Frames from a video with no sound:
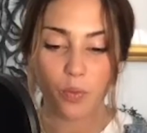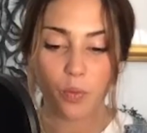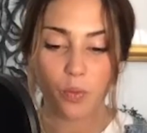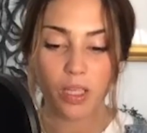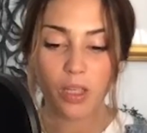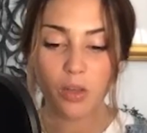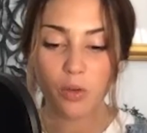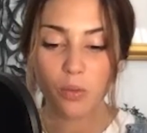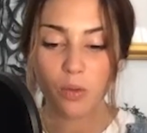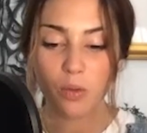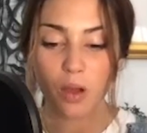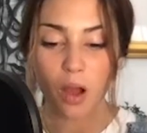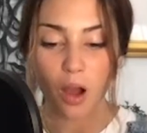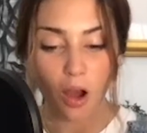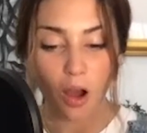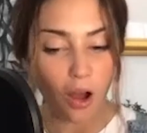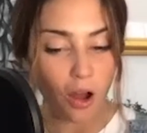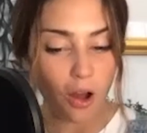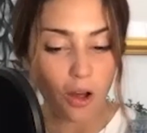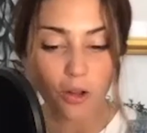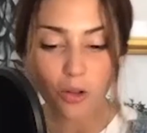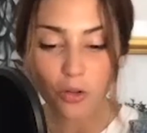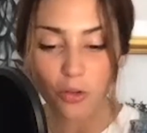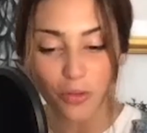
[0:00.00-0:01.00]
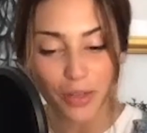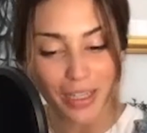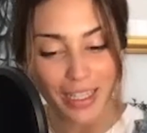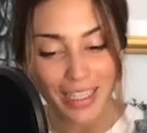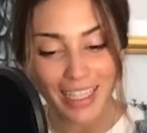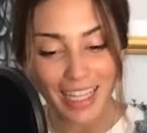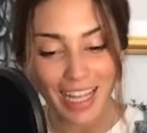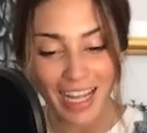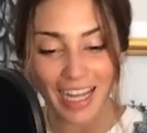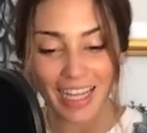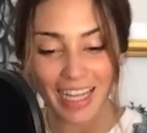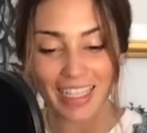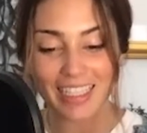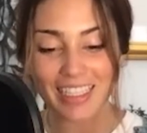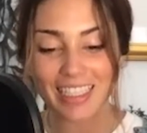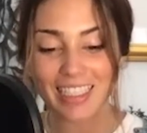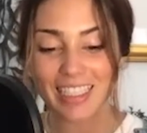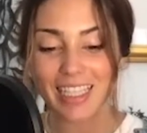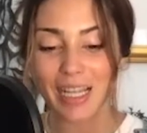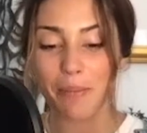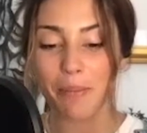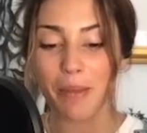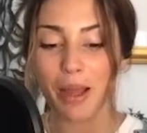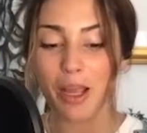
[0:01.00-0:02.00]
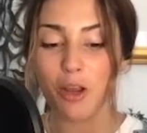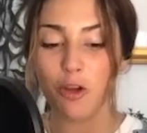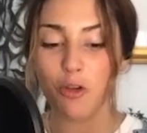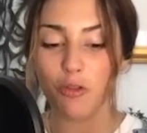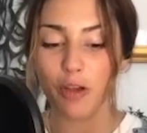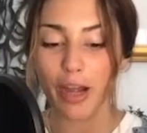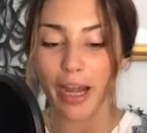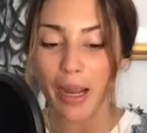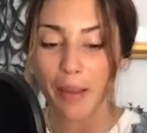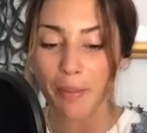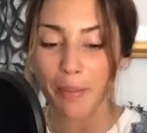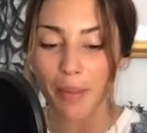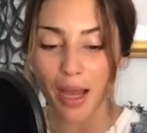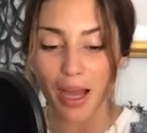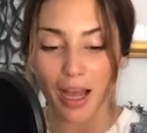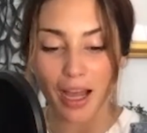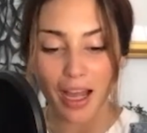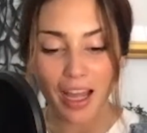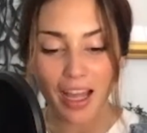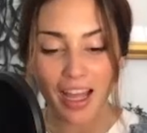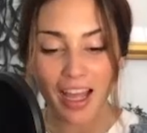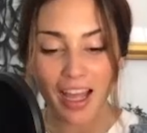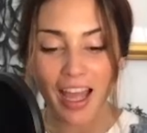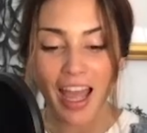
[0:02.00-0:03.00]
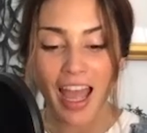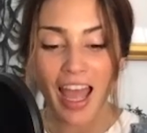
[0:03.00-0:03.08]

we all realized that my grandma